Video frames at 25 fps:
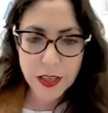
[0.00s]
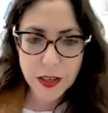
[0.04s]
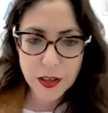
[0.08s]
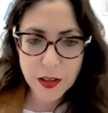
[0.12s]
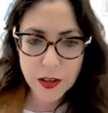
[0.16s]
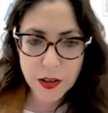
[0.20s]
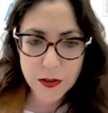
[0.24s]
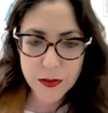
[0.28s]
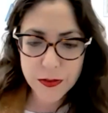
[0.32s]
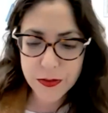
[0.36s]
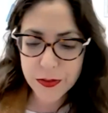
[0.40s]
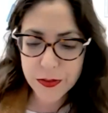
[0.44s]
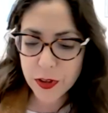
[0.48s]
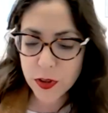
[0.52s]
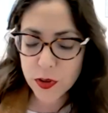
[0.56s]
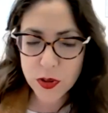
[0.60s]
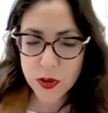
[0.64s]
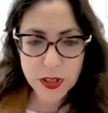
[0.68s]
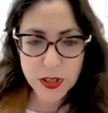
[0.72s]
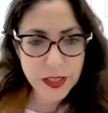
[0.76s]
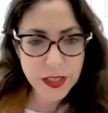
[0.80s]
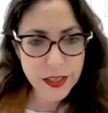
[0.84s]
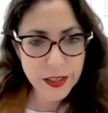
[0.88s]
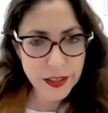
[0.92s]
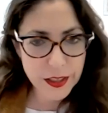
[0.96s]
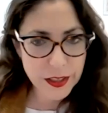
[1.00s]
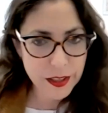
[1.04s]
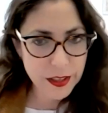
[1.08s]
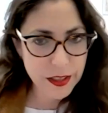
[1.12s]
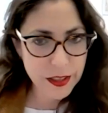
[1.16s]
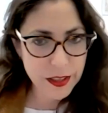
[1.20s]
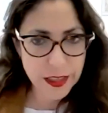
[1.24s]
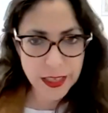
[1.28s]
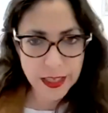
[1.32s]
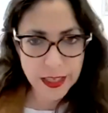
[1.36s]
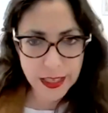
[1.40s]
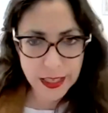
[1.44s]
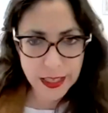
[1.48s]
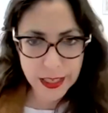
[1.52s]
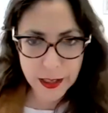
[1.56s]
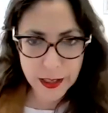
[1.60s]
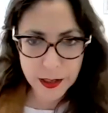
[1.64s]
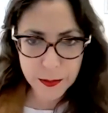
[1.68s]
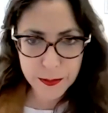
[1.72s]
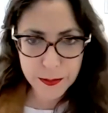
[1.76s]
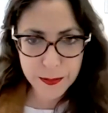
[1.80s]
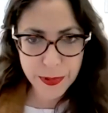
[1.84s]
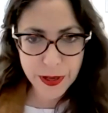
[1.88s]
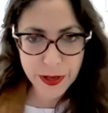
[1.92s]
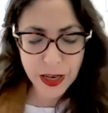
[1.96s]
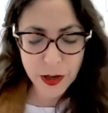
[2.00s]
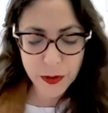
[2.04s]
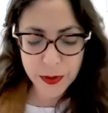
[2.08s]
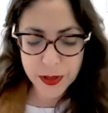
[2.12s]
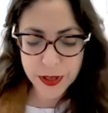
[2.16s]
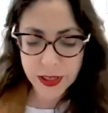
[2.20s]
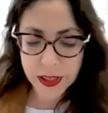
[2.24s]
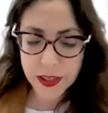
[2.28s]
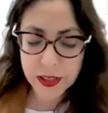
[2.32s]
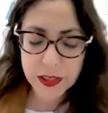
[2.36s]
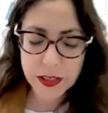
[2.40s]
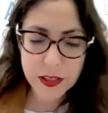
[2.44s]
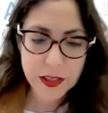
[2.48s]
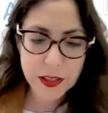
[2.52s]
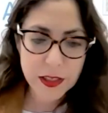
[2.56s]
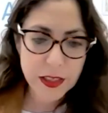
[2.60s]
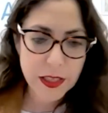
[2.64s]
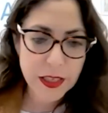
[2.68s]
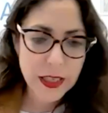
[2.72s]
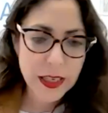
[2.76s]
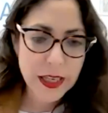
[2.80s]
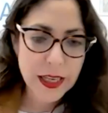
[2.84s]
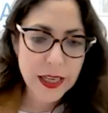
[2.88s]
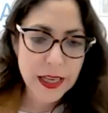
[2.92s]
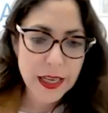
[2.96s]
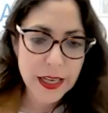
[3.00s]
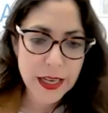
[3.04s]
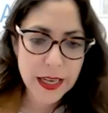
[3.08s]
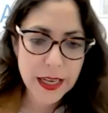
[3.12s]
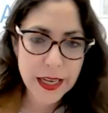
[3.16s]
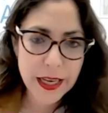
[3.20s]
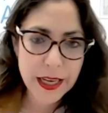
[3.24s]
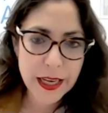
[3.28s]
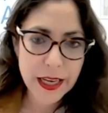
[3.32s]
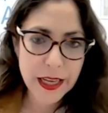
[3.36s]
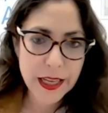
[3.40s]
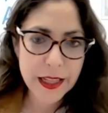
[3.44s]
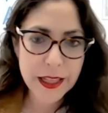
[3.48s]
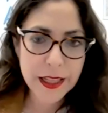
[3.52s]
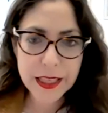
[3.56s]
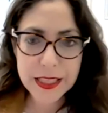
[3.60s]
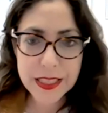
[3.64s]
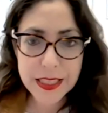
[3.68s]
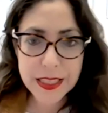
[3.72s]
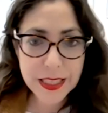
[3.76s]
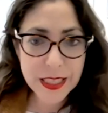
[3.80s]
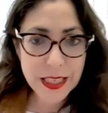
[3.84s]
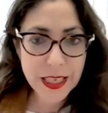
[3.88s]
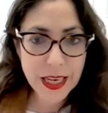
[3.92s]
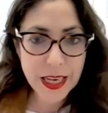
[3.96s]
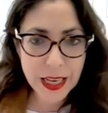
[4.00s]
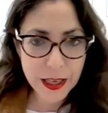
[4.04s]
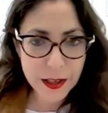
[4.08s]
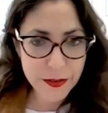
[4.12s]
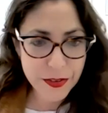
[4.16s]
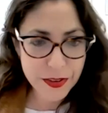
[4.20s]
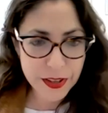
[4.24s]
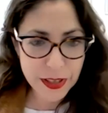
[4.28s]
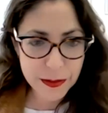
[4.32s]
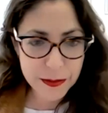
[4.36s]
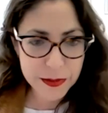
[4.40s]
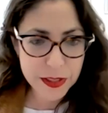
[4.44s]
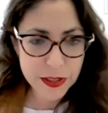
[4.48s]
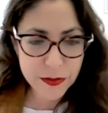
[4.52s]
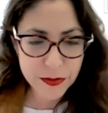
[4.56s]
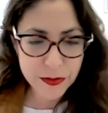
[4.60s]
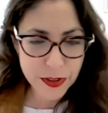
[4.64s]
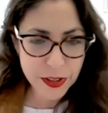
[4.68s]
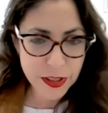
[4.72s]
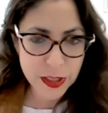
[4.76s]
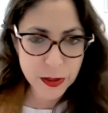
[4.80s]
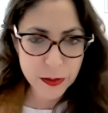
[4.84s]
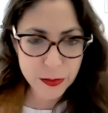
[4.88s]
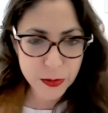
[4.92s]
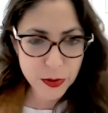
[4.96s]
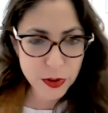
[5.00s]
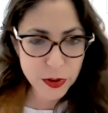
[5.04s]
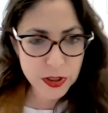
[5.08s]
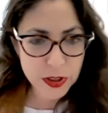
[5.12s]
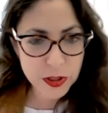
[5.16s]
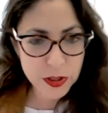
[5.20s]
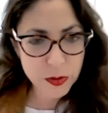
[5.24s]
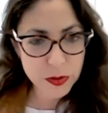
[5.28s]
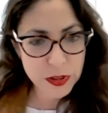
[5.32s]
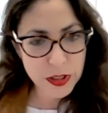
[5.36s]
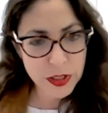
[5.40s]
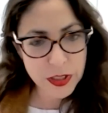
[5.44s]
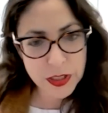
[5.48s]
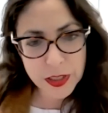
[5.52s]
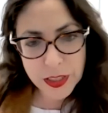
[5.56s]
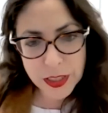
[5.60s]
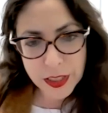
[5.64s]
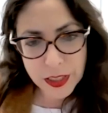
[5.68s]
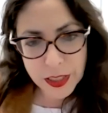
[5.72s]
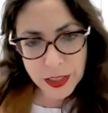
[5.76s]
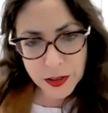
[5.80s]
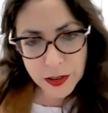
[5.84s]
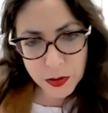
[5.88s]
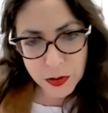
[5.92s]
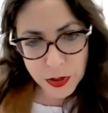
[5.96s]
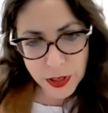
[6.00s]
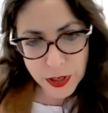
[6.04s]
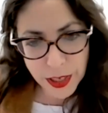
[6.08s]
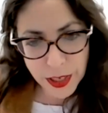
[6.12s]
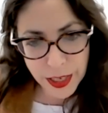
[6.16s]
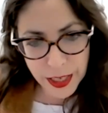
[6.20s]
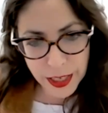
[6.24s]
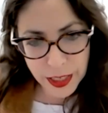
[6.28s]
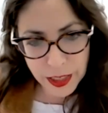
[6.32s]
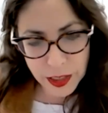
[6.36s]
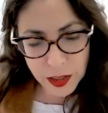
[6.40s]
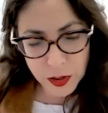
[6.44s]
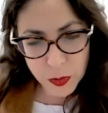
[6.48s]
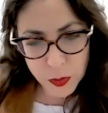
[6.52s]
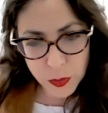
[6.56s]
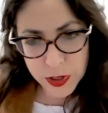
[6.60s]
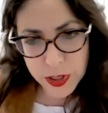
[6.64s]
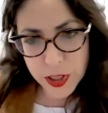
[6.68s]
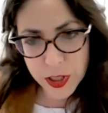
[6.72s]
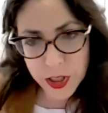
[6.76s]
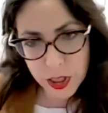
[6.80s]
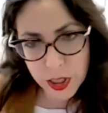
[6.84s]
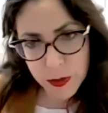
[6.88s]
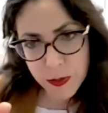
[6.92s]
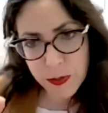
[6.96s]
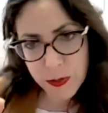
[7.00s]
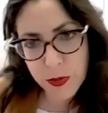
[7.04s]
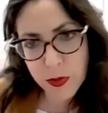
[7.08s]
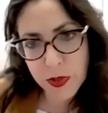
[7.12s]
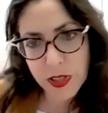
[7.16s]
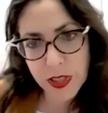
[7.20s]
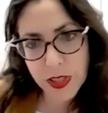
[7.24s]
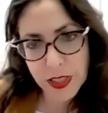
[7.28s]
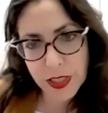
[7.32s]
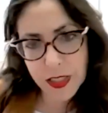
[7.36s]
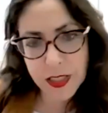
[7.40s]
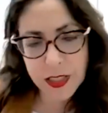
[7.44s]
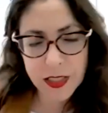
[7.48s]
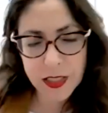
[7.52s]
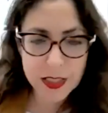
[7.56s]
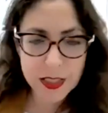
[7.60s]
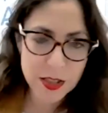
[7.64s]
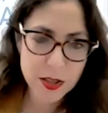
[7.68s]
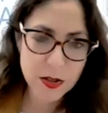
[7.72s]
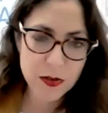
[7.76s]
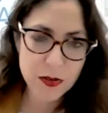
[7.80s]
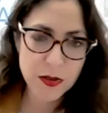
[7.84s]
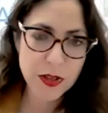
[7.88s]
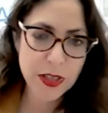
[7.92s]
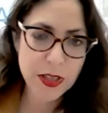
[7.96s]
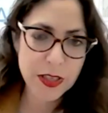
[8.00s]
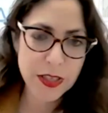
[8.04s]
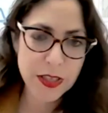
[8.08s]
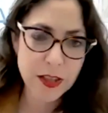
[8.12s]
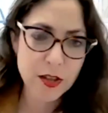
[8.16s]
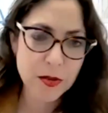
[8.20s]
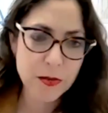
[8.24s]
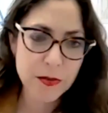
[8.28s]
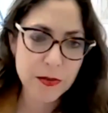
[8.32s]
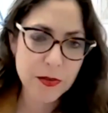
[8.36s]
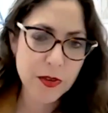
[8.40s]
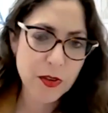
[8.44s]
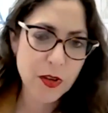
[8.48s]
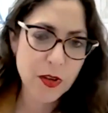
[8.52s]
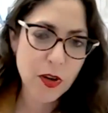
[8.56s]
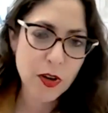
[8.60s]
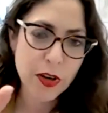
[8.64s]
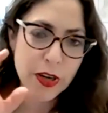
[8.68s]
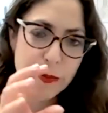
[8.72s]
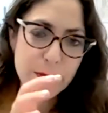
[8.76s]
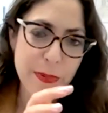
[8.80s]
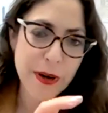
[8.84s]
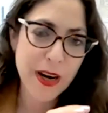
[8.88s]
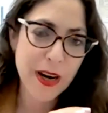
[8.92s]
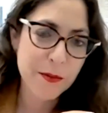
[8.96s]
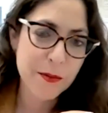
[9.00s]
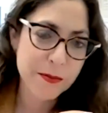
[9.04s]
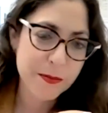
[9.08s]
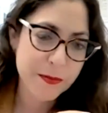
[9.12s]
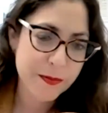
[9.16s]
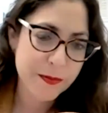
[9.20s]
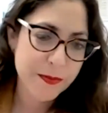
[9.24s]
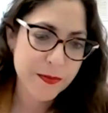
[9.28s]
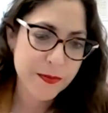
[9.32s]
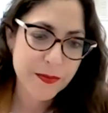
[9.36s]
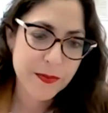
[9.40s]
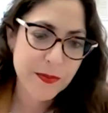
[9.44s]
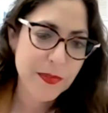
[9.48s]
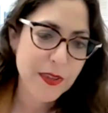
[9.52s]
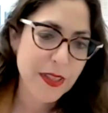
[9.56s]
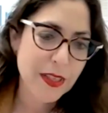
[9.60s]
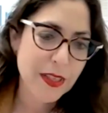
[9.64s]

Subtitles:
of nuclear power, they still have something very important that they need to gain, which is putting this uranium on a bomb.